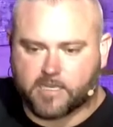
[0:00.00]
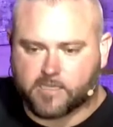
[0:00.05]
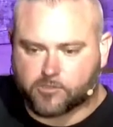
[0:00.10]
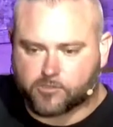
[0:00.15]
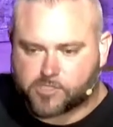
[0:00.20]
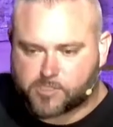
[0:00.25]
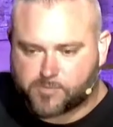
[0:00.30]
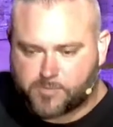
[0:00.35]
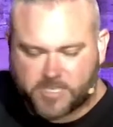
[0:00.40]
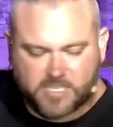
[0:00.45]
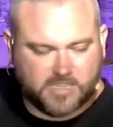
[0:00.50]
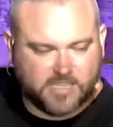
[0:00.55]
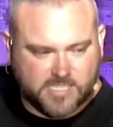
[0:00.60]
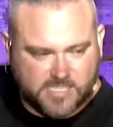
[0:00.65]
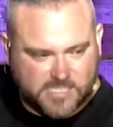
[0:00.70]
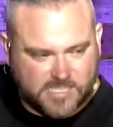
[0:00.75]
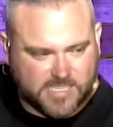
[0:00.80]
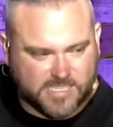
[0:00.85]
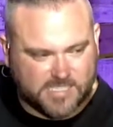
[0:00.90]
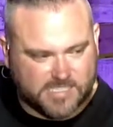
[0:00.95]
And speak
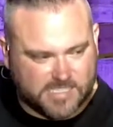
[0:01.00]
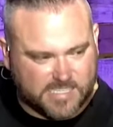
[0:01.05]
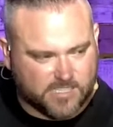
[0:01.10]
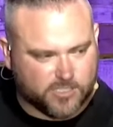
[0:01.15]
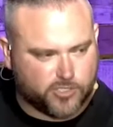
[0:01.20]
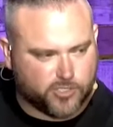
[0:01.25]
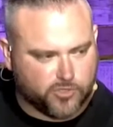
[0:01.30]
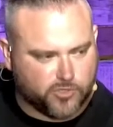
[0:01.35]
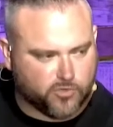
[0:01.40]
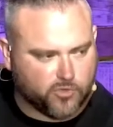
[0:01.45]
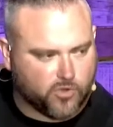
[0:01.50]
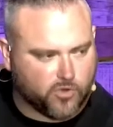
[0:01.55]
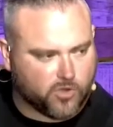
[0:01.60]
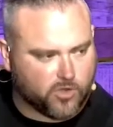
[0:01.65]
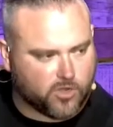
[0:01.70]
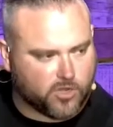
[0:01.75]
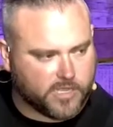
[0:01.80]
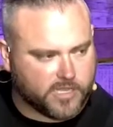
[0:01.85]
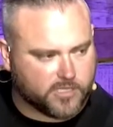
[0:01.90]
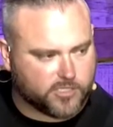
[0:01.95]
these things into
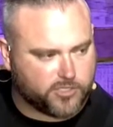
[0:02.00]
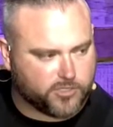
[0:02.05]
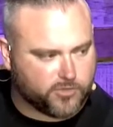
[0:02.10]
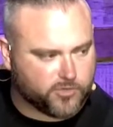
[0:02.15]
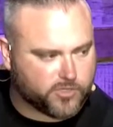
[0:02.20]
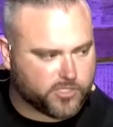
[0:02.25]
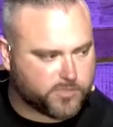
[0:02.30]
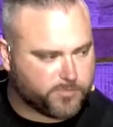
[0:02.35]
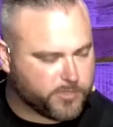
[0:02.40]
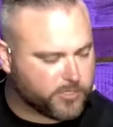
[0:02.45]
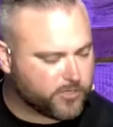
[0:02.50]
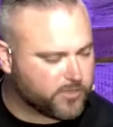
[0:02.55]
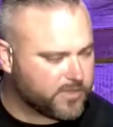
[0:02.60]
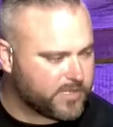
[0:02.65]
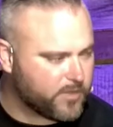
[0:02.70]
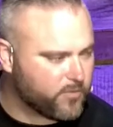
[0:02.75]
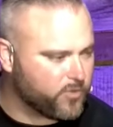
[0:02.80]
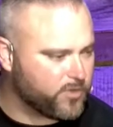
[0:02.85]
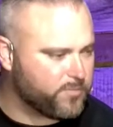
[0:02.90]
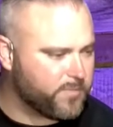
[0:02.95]
your
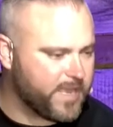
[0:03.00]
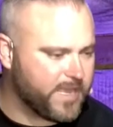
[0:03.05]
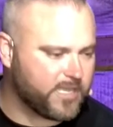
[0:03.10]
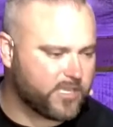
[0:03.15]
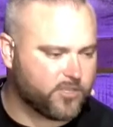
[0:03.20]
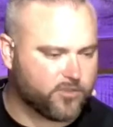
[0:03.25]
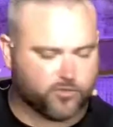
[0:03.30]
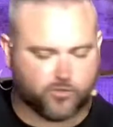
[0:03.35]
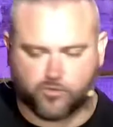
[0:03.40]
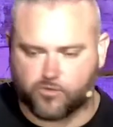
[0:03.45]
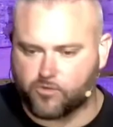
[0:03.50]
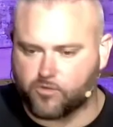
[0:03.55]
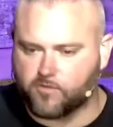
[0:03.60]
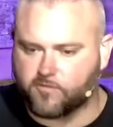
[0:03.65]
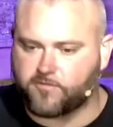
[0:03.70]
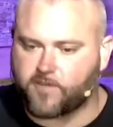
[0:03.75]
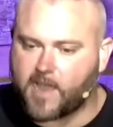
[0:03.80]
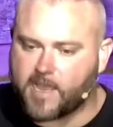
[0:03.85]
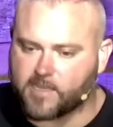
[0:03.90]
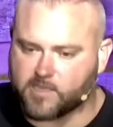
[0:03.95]
spirit that would make
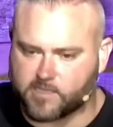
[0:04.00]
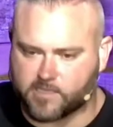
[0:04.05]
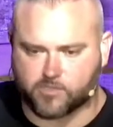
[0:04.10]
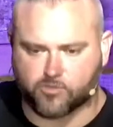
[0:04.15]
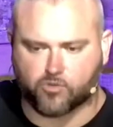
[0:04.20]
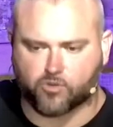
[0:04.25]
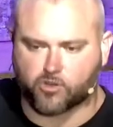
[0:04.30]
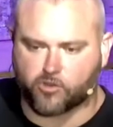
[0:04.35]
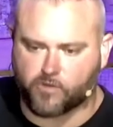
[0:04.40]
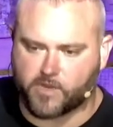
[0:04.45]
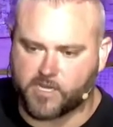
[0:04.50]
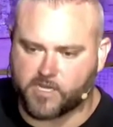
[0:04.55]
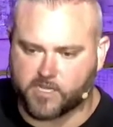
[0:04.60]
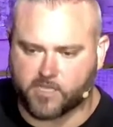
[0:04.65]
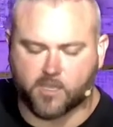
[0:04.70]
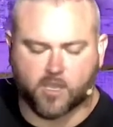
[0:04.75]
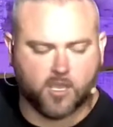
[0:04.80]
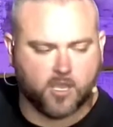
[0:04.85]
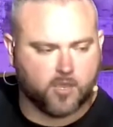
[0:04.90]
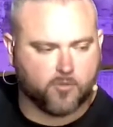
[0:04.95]
you violent or
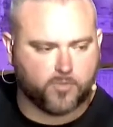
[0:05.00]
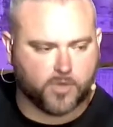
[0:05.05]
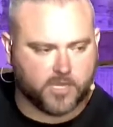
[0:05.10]
greedy.